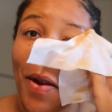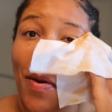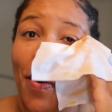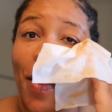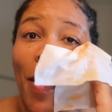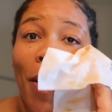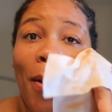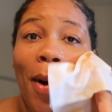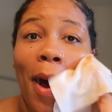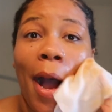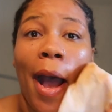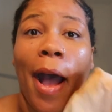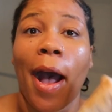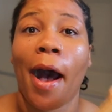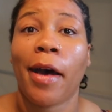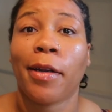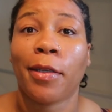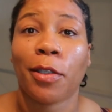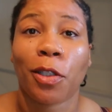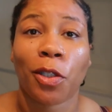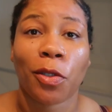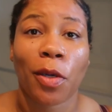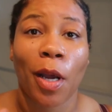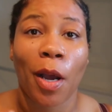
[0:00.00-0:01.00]
don't know
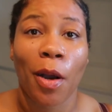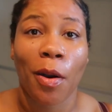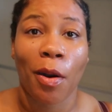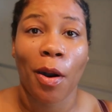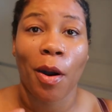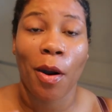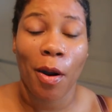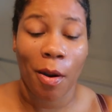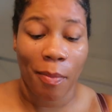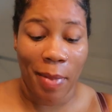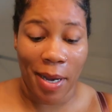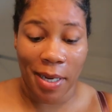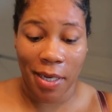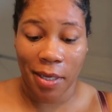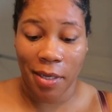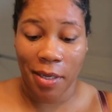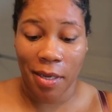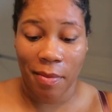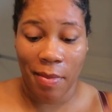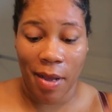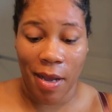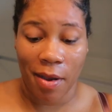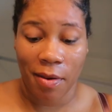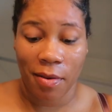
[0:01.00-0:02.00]
how this try on haul about to
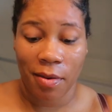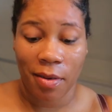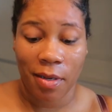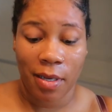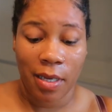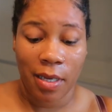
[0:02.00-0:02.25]
come out.